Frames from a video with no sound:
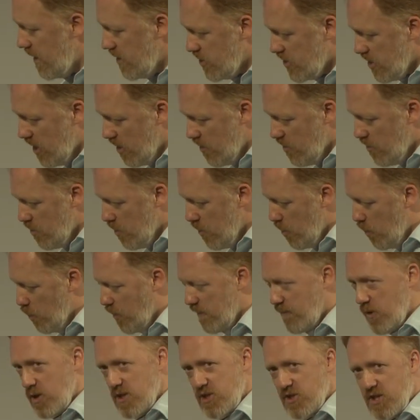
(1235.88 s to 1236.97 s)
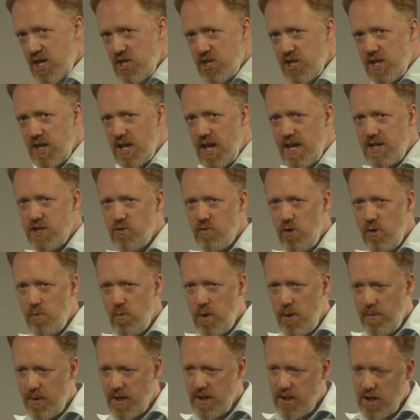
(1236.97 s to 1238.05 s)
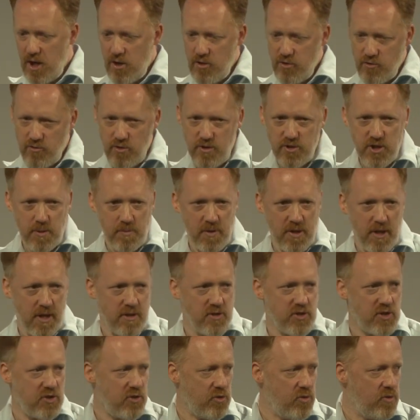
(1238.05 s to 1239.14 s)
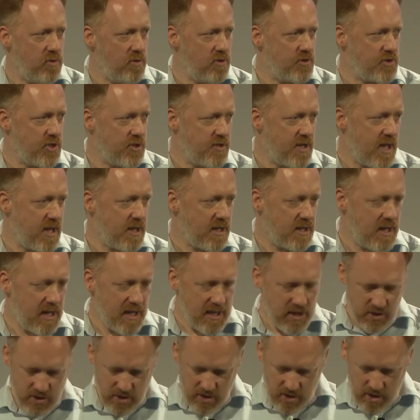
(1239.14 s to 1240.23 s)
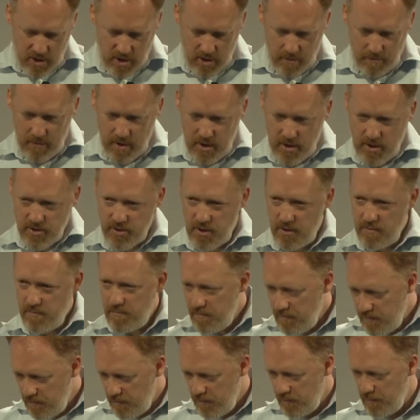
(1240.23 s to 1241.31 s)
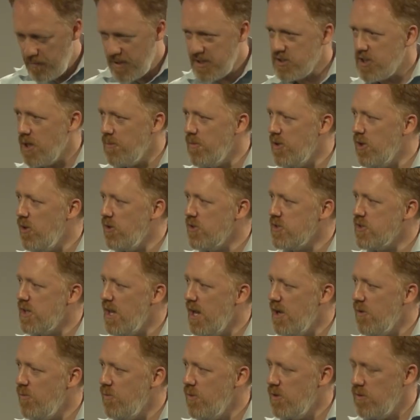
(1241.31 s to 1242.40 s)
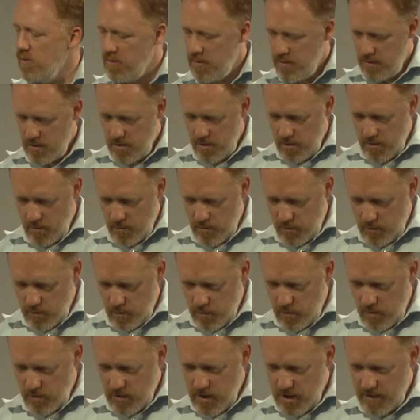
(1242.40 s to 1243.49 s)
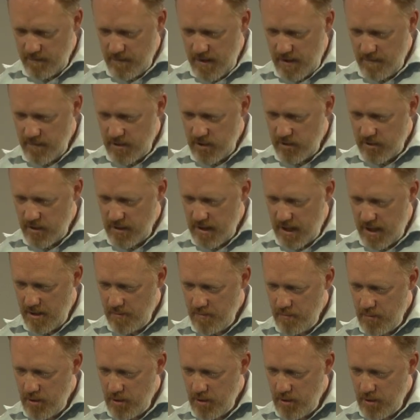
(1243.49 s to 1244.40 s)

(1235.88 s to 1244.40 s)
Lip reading: So we've got a session later on where we're going to go through some of those tools and techniques. So please come along to that, and we'll kind of have a look at that.